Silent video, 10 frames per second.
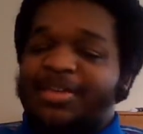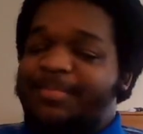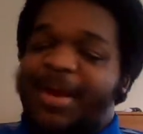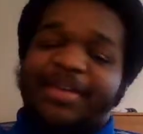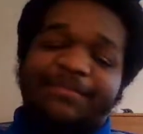
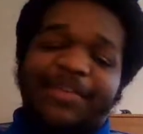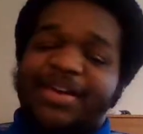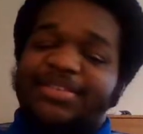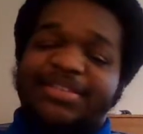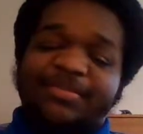you might
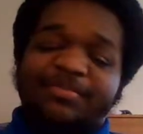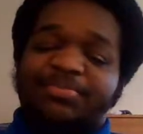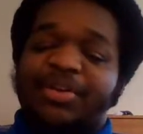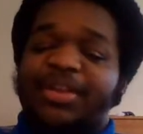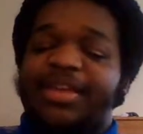find some
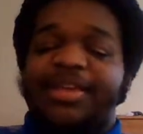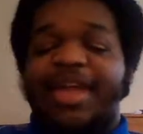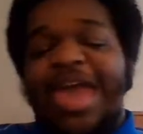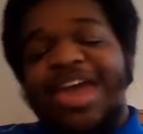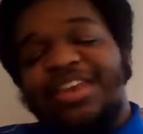
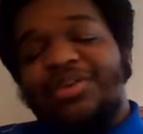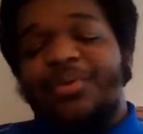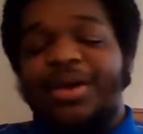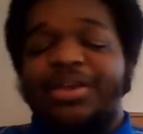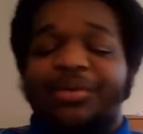pretty
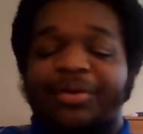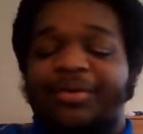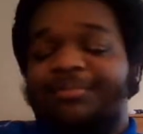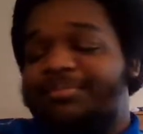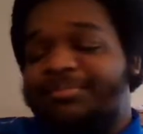adequate,
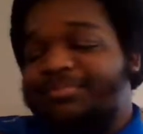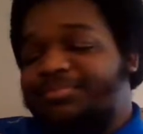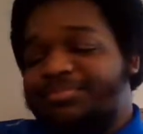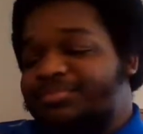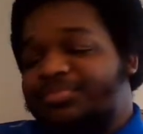or
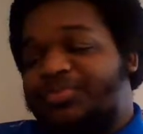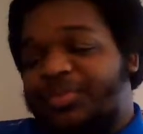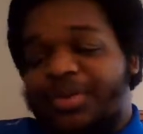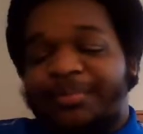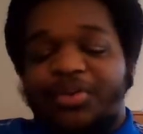
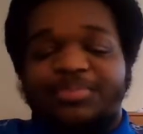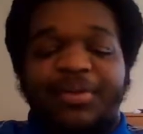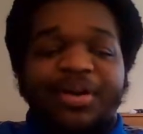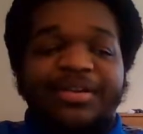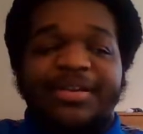for the most
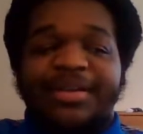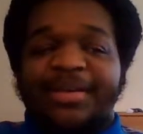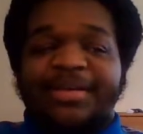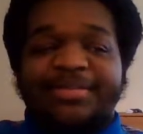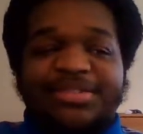part
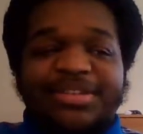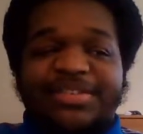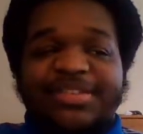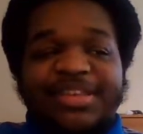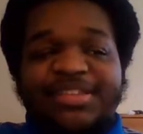
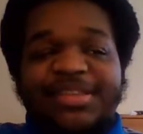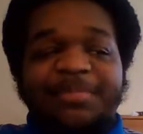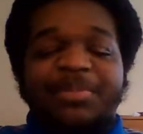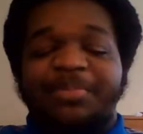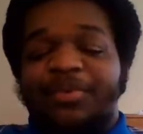just
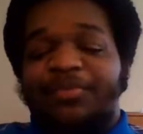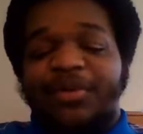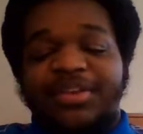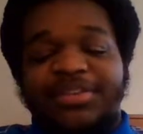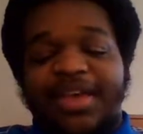acceptable
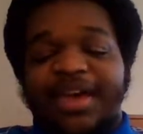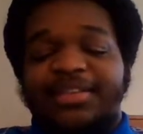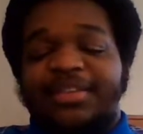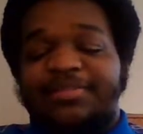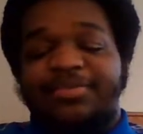voice
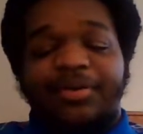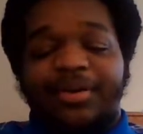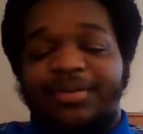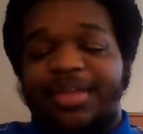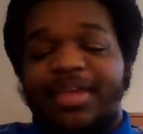acting
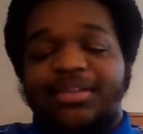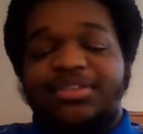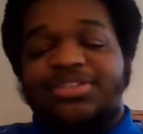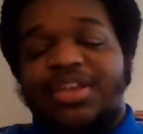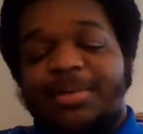for the
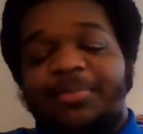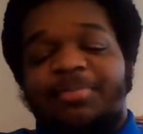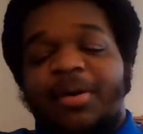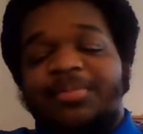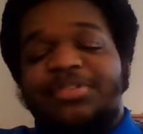English dub
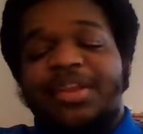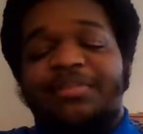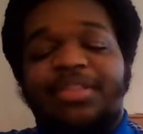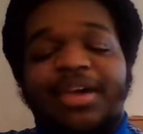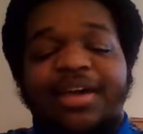of Promised
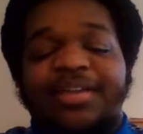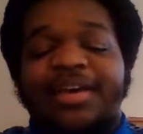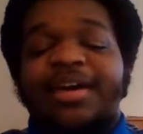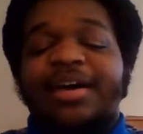Neverland.